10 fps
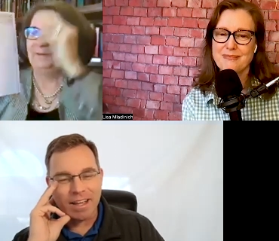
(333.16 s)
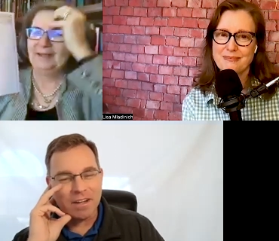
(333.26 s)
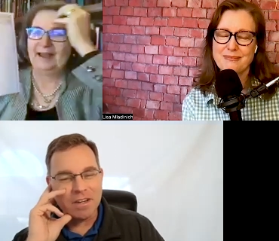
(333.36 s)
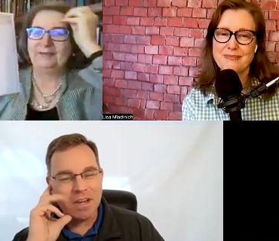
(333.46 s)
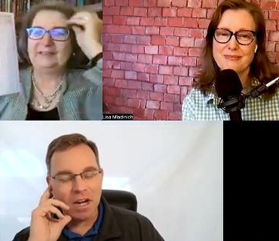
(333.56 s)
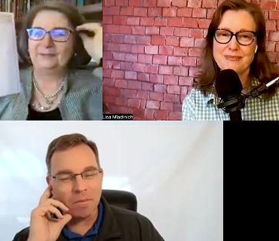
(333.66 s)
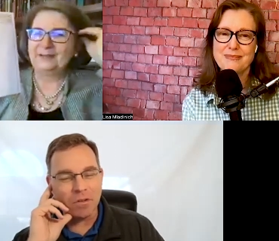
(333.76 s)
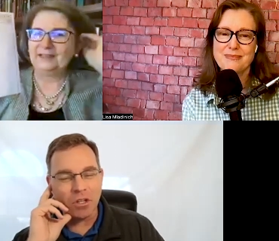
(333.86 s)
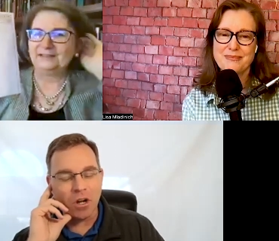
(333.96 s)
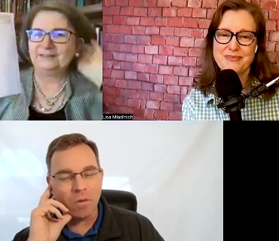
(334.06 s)

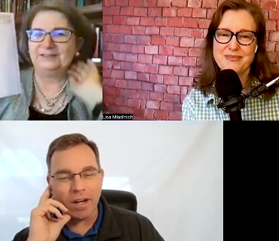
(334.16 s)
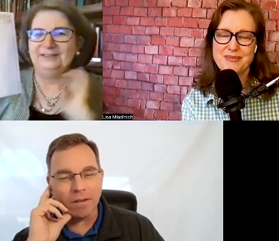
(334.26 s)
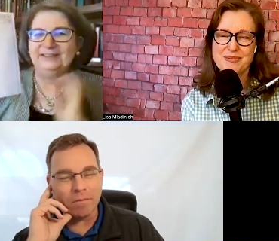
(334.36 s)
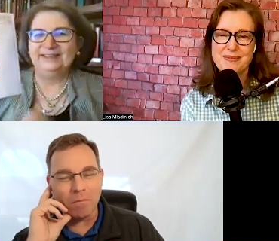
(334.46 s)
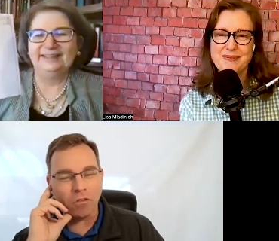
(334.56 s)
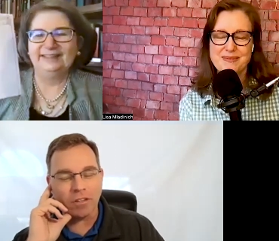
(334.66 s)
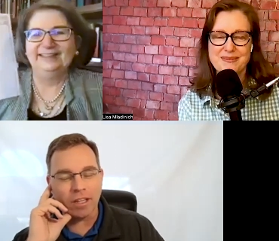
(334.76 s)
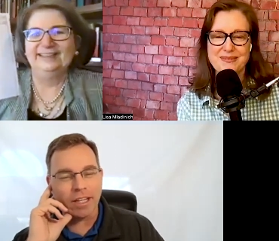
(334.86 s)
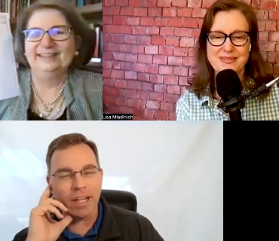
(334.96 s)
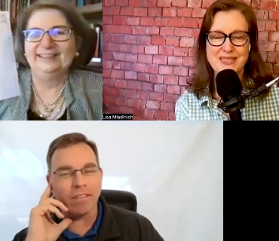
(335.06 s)
Speaker 1: know what? Most of the
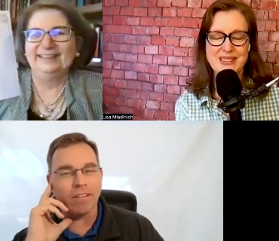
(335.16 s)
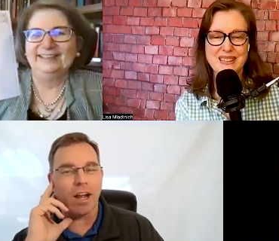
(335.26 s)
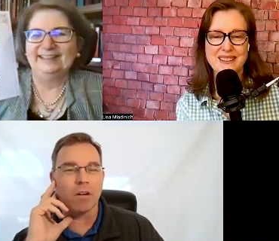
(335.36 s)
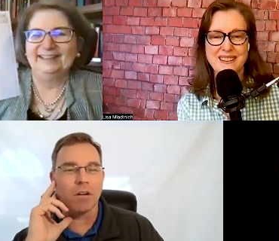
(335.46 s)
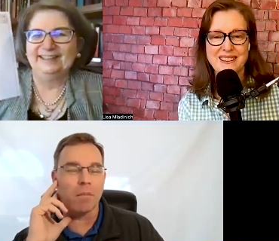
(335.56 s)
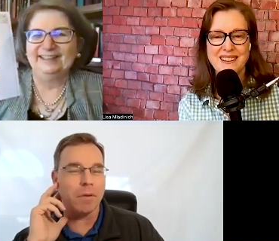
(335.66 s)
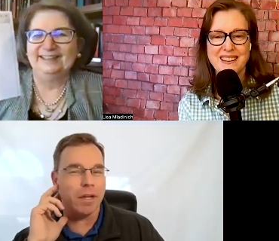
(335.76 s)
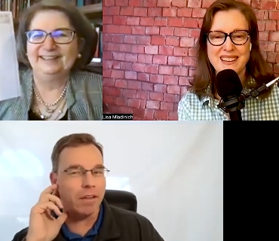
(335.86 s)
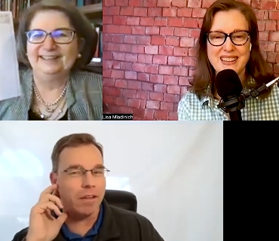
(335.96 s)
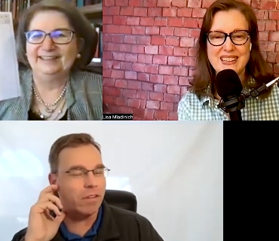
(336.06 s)
kids I run up
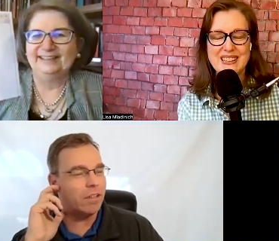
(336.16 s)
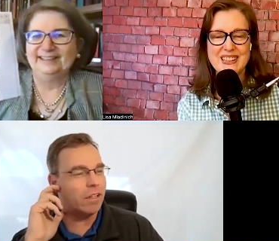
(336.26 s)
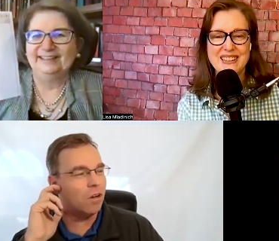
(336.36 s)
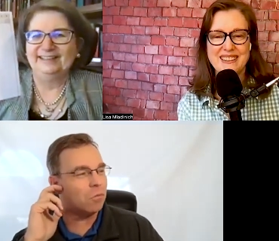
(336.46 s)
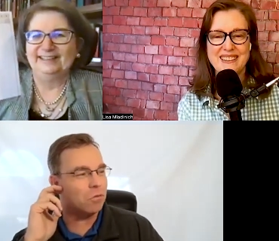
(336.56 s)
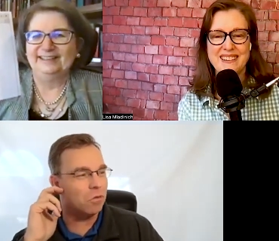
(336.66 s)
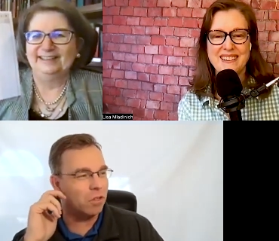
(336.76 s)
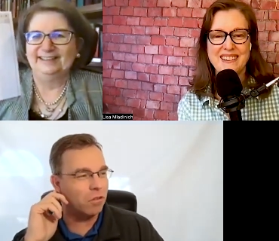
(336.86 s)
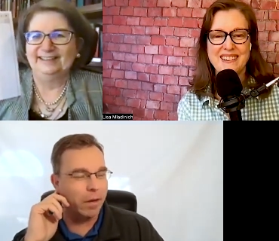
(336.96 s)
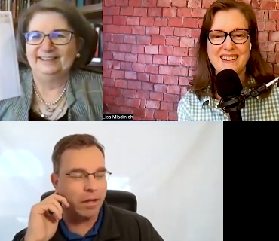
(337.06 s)
against in the homeschooling
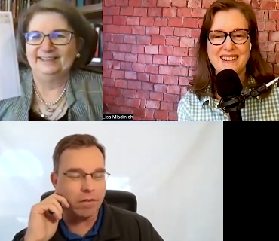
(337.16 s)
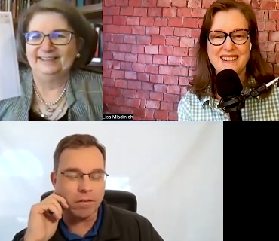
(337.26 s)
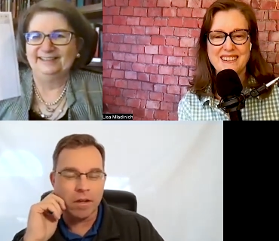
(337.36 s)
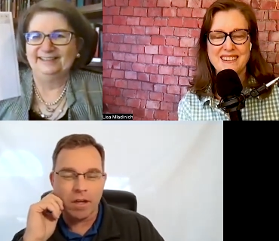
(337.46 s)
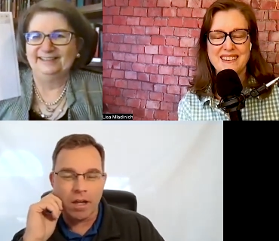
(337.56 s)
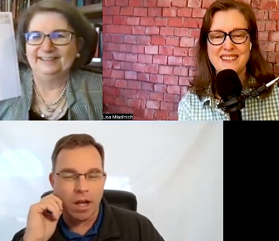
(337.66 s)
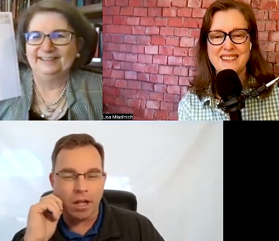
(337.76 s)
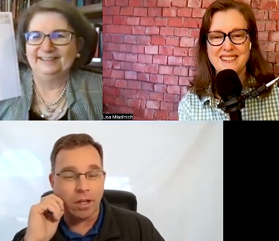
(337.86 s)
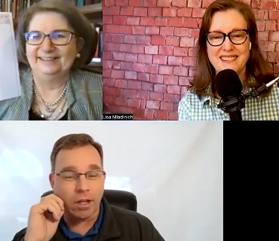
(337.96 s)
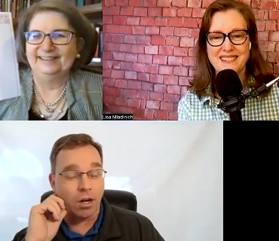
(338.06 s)
space,
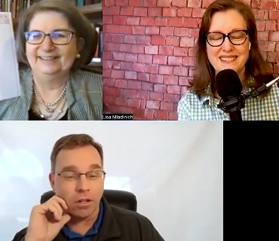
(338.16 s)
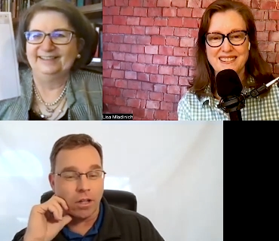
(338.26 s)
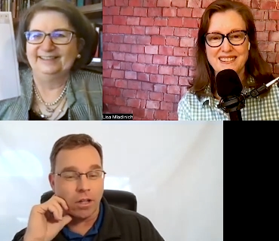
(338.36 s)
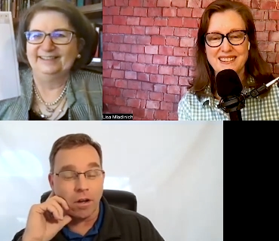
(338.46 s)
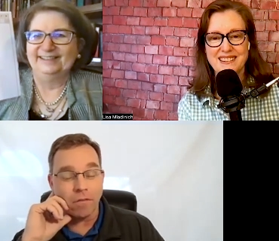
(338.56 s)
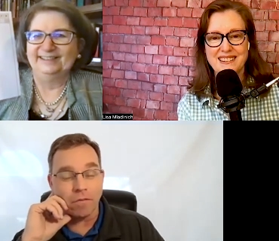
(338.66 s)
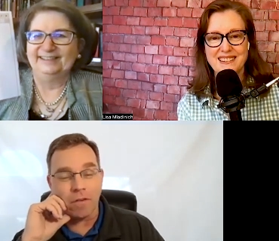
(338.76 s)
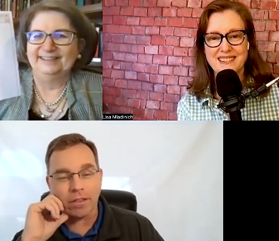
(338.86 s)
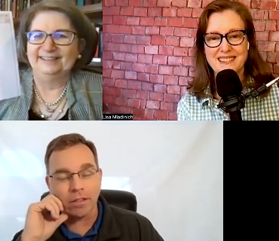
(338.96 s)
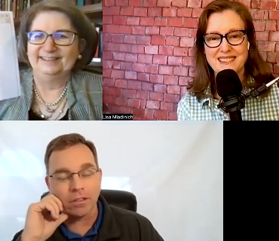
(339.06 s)
they aren't. In
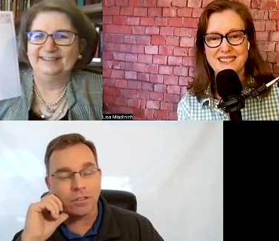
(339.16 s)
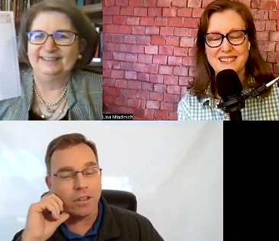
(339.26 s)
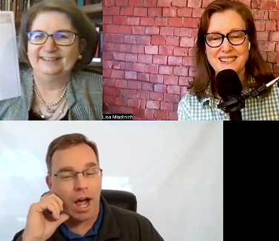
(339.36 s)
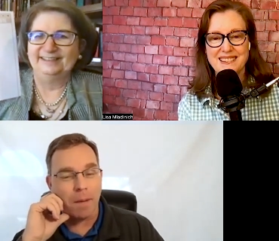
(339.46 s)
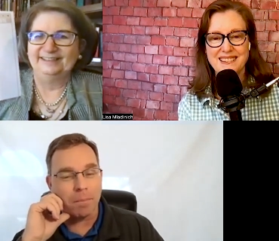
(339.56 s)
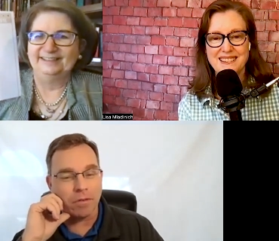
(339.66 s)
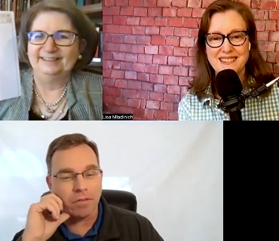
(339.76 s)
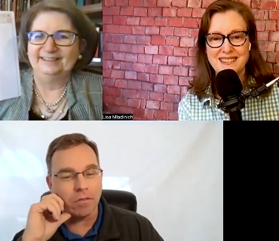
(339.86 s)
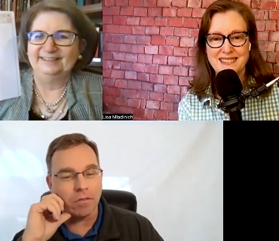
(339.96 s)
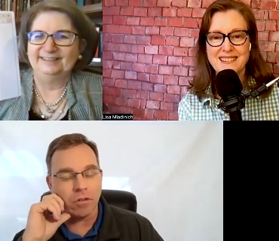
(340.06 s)
fact, they're the opposite
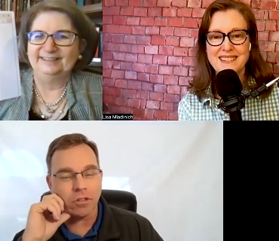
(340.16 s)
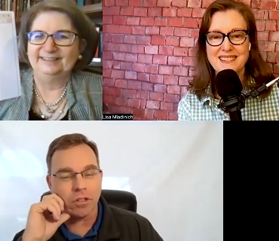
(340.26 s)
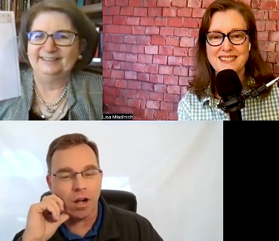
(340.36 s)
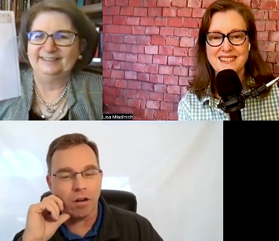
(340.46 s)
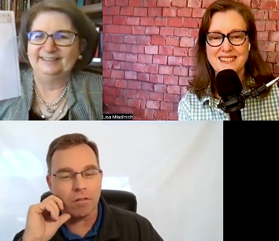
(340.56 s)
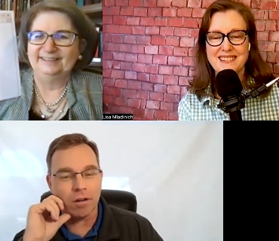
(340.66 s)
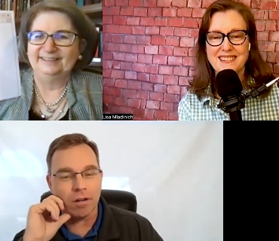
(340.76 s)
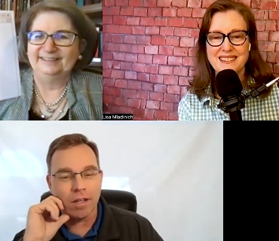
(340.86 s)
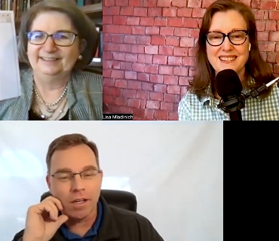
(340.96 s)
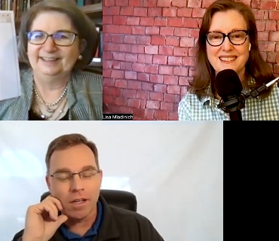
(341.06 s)
of socially awkward.
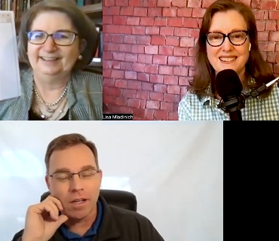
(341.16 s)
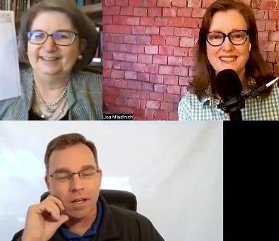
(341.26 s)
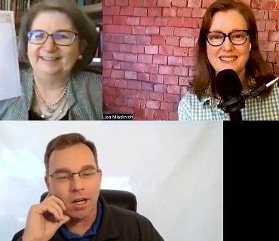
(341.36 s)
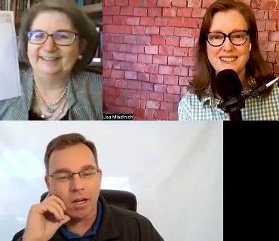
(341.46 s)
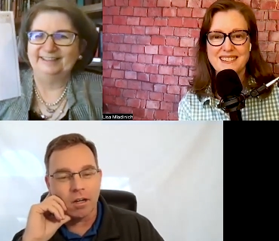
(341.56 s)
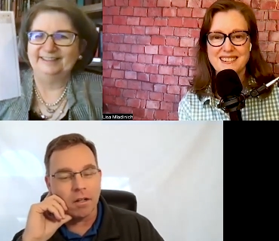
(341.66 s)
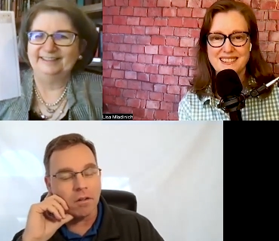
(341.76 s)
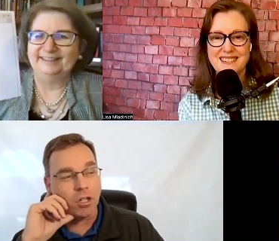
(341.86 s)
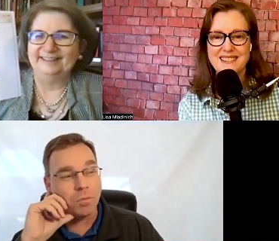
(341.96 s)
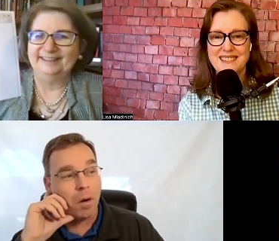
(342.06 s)
Yeah. In
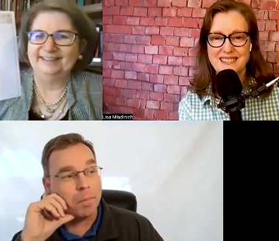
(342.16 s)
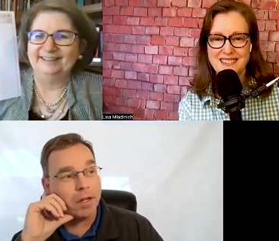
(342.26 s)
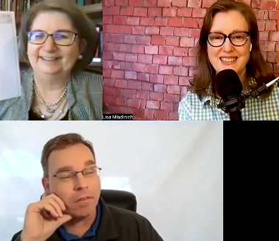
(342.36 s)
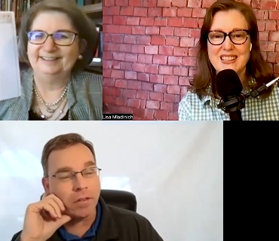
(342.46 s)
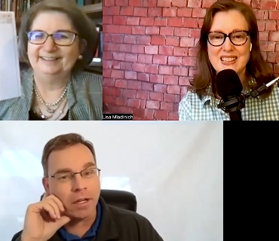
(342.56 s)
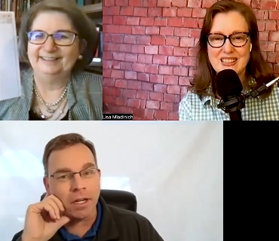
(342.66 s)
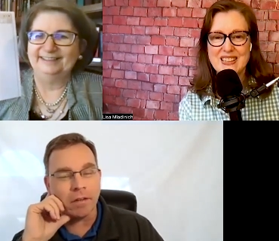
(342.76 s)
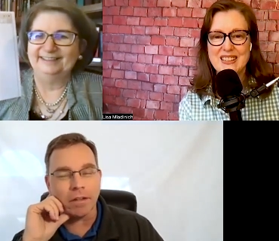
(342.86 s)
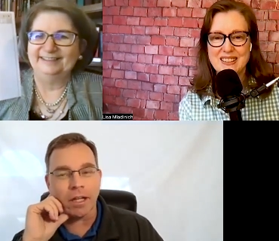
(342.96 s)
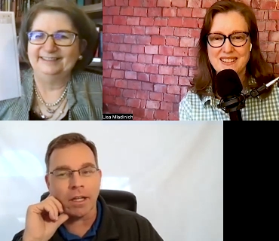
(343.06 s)
large part because they
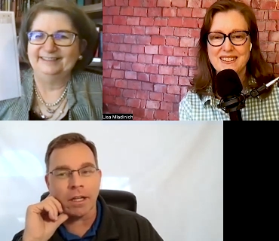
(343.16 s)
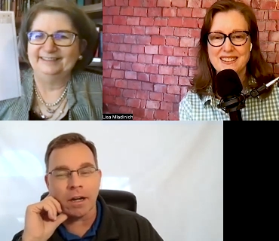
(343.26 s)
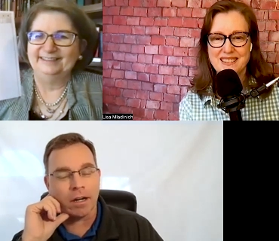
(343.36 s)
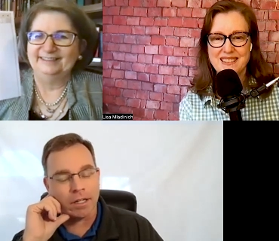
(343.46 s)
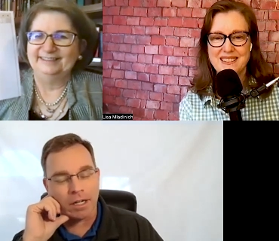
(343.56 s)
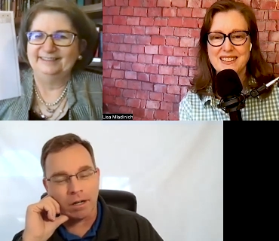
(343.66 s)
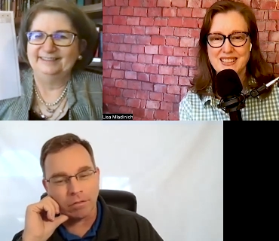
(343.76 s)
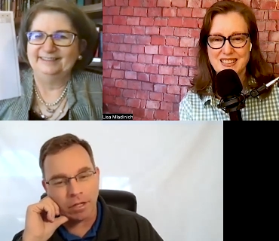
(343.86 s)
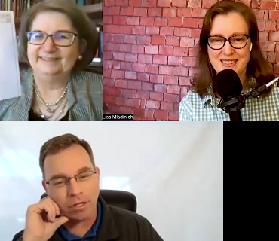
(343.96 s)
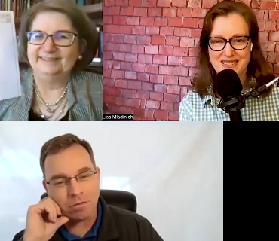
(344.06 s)
can carry on a
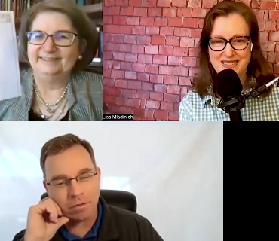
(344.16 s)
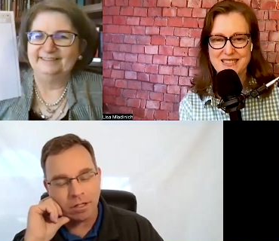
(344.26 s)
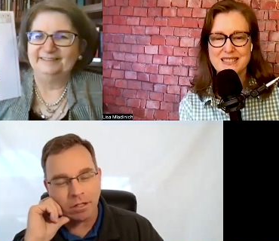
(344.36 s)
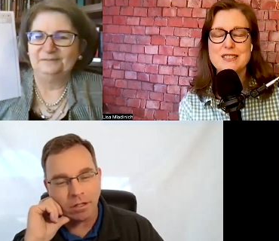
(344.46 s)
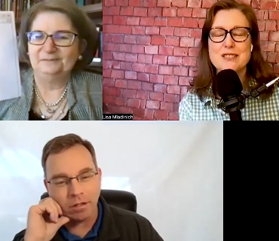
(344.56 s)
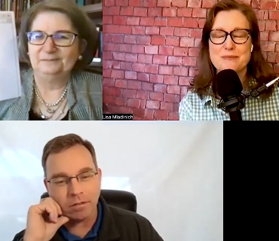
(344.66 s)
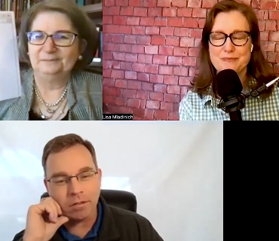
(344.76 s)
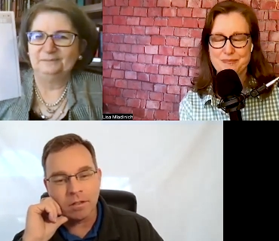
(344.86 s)
conversation with an adult,